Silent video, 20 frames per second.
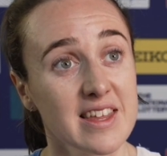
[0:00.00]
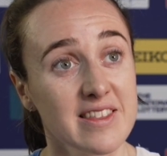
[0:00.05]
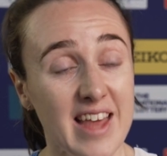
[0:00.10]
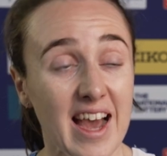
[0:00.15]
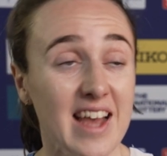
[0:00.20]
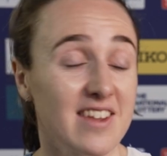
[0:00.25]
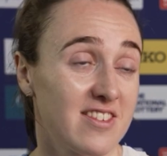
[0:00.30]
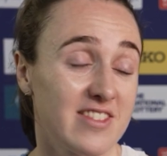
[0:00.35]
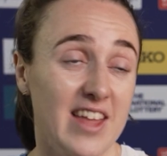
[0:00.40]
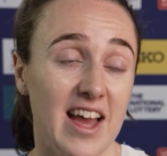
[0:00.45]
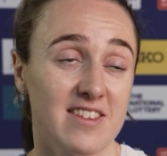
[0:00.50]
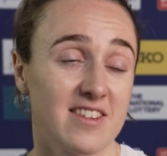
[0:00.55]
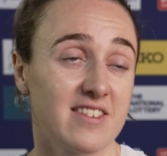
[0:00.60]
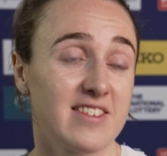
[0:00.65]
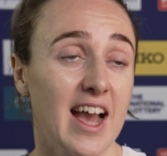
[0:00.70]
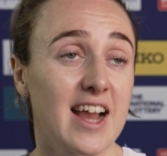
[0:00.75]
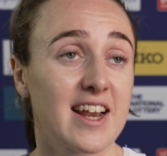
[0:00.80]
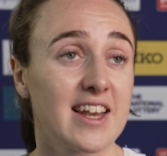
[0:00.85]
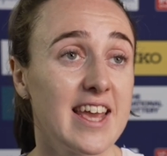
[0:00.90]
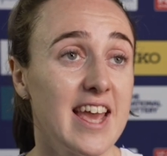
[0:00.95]
That's
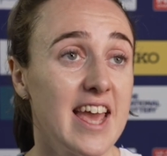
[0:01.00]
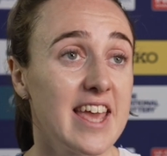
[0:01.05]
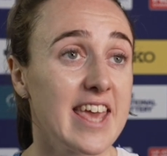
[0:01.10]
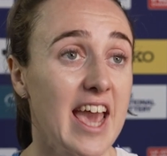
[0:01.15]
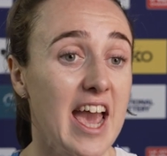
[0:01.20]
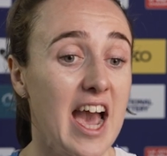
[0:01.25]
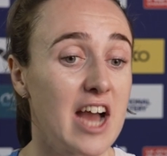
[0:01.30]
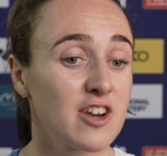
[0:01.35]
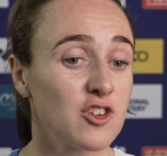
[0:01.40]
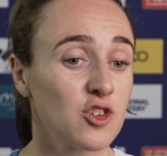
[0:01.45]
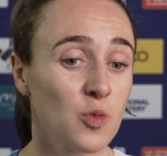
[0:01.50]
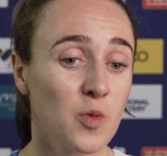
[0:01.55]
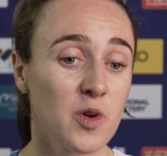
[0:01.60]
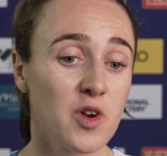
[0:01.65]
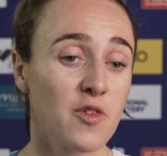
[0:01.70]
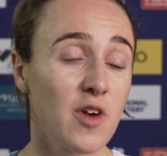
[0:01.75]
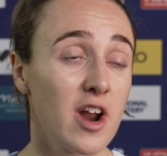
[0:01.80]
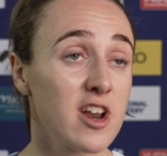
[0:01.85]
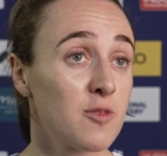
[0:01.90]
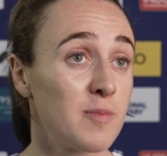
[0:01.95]
exactly it. Yeah, I just
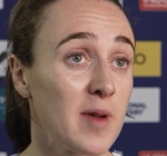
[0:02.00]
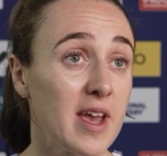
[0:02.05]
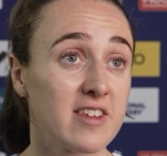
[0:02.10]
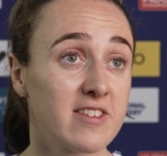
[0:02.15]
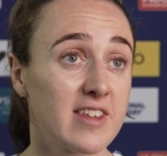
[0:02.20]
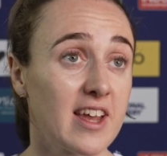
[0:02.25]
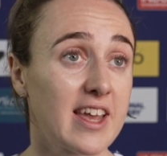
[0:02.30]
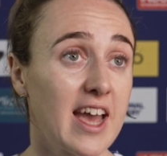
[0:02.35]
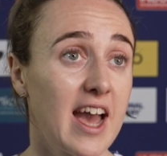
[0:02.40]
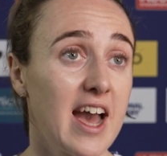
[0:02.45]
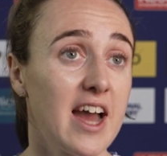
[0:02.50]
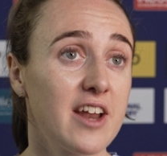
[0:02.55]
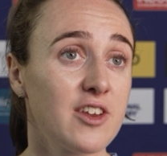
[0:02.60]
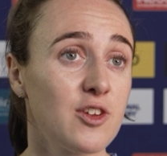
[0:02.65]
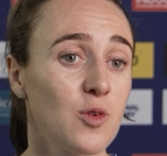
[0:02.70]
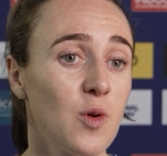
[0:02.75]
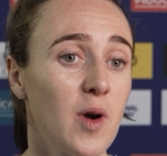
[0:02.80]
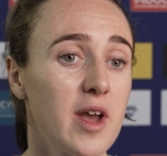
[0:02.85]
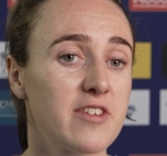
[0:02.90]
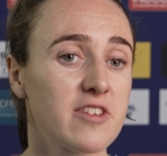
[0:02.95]
want to run as best as I can.
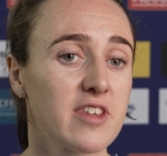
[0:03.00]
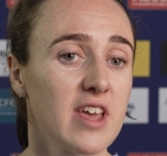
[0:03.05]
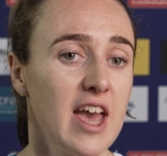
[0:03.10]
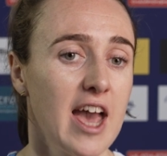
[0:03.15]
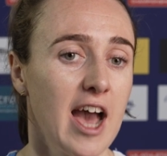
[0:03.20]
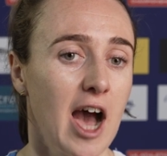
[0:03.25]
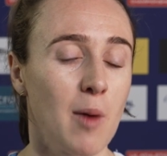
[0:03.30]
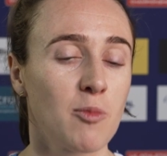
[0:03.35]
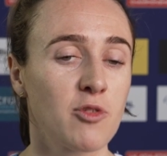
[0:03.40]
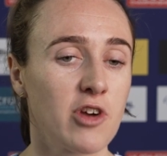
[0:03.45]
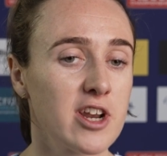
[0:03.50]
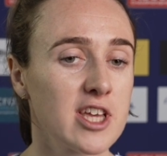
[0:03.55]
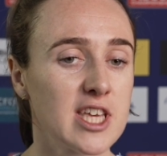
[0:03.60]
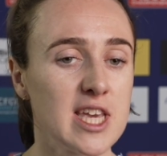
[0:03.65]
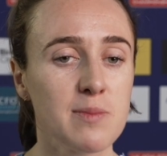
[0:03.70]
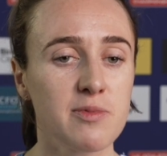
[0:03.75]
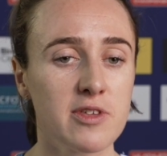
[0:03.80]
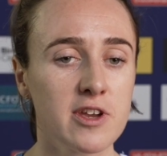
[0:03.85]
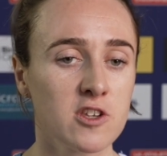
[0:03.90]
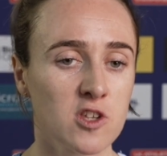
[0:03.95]
You know, I'm trying to
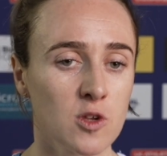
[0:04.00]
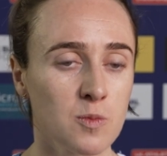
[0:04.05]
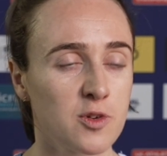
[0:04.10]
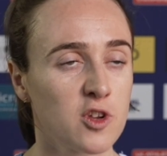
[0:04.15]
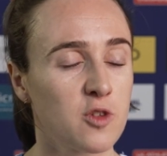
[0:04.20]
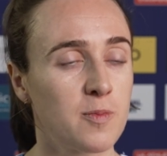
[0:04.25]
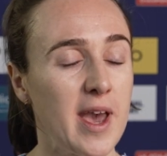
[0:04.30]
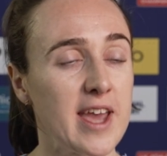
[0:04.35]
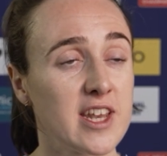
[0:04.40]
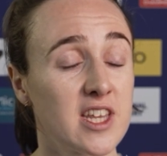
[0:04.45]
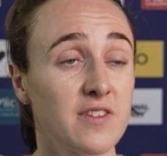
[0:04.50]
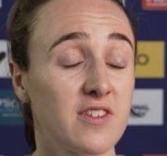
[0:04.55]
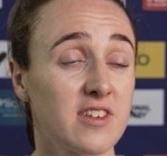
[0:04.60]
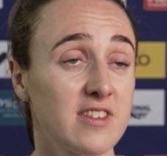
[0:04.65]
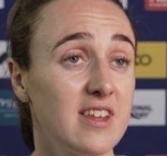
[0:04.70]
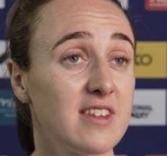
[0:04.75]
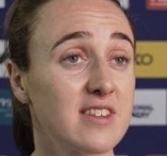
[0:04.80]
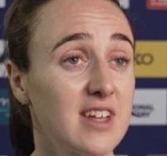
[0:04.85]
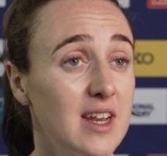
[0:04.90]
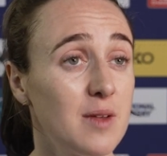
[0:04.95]
keep things in perspective
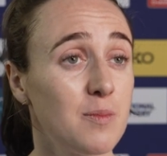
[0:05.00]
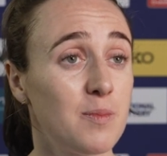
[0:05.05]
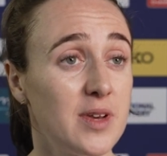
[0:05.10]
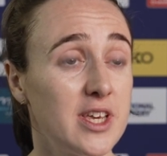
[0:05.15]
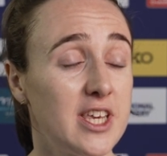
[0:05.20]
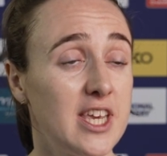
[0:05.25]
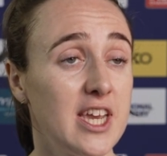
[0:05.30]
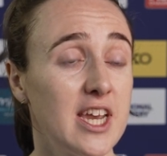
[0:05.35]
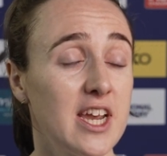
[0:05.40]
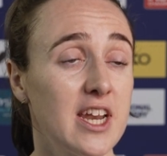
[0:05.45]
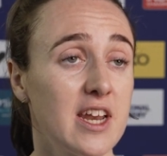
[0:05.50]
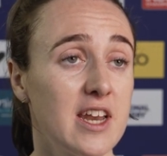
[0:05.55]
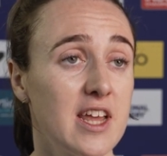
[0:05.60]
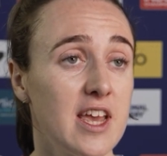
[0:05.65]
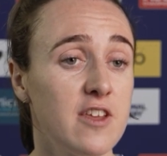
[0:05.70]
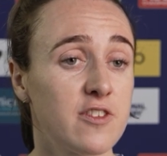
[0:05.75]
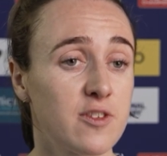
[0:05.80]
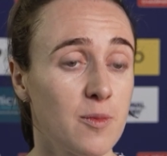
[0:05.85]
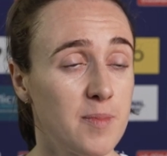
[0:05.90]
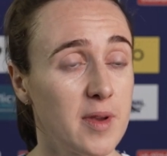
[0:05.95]
because it is Olympic year and
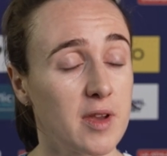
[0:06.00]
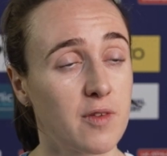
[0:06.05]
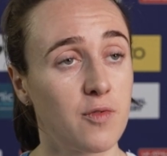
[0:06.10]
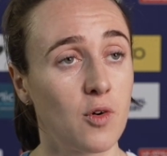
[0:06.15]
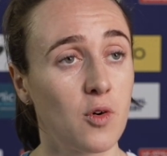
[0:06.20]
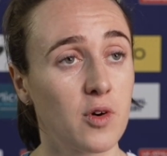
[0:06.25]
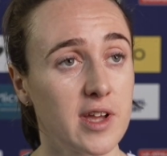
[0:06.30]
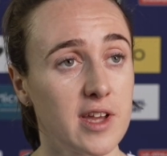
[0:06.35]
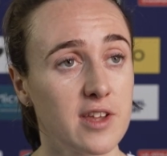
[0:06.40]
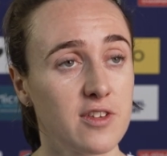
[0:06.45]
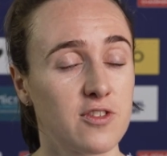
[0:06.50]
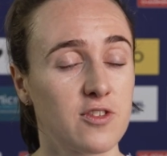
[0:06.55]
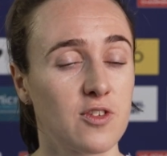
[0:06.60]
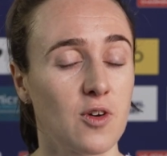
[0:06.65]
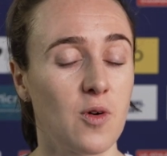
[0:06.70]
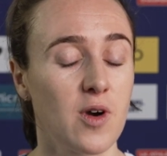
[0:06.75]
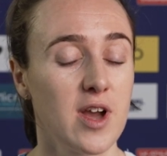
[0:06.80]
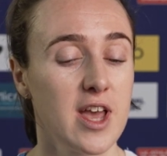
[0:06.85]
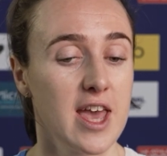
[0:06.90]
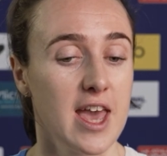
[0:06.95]
it is a big focus.
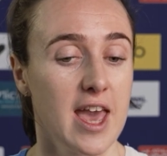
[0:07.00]
So,